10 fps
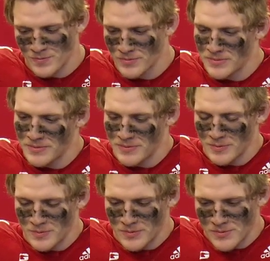
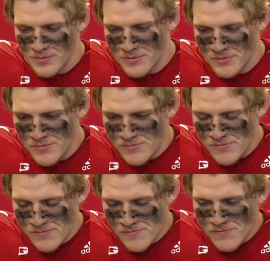
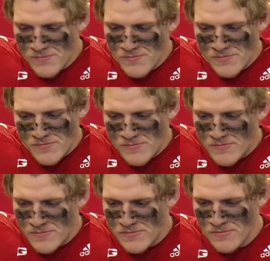
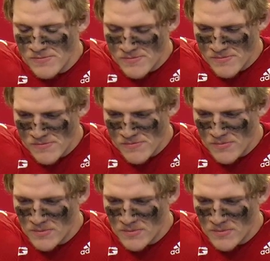[no speech]